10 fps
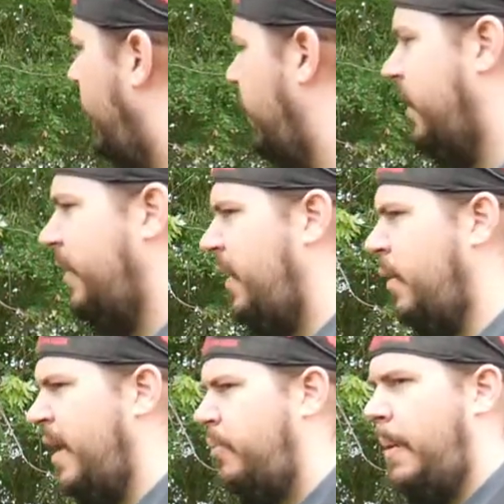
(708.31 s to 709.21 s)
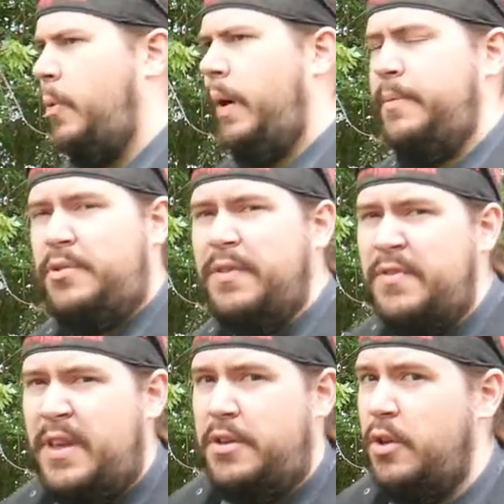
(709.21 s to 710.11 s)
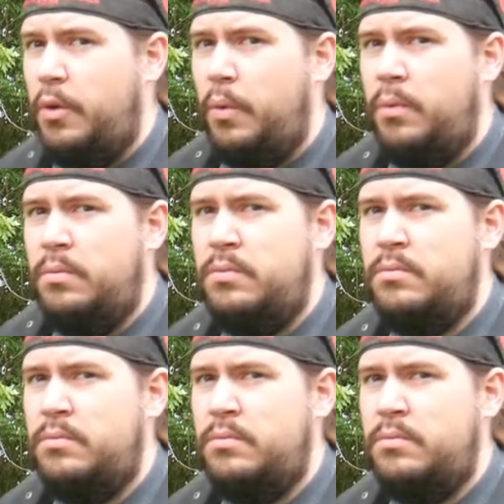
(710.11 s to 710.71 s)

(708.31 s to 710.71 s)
Well, if they don't have proper weapons, or even if they do,